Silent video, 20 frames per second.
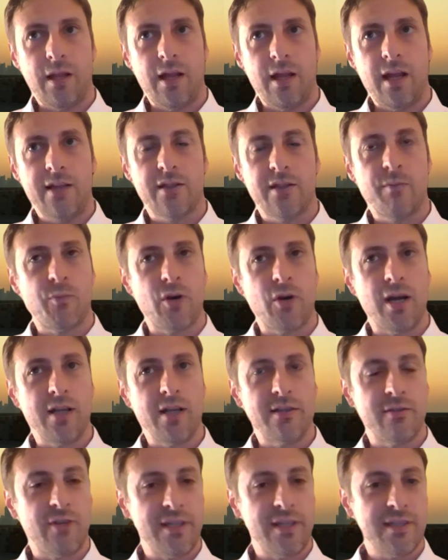
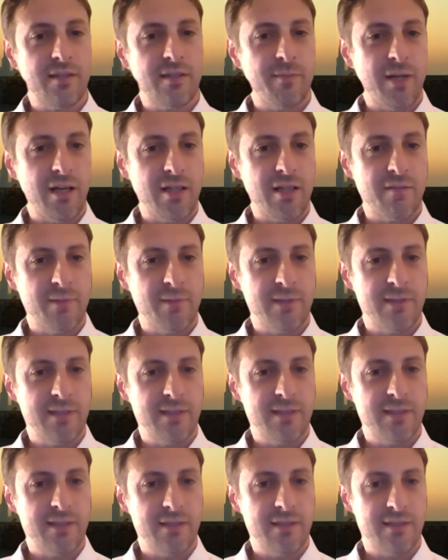enterprise risk management
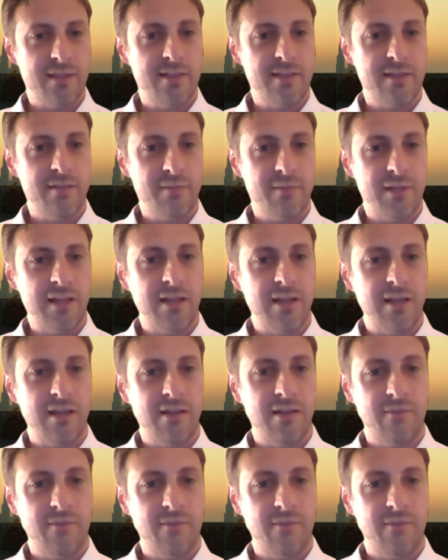system, like